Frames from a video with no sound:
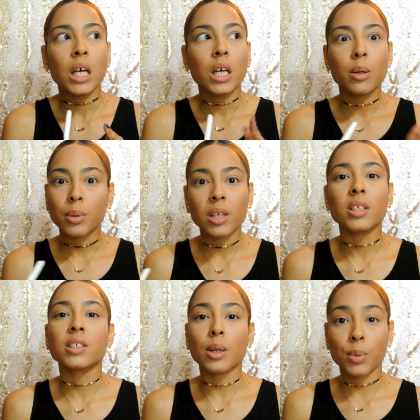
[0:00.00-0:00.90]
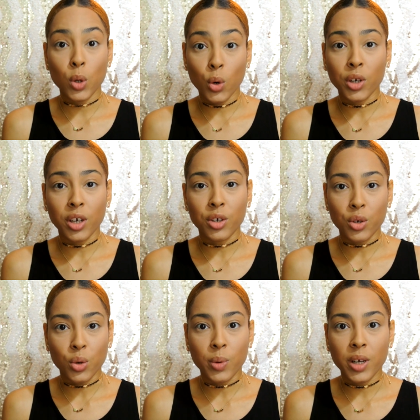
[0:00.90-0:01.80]
completely stopped recording out of
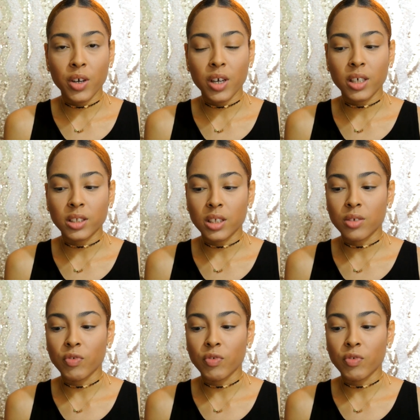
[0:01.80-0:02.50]
nowhere and didn't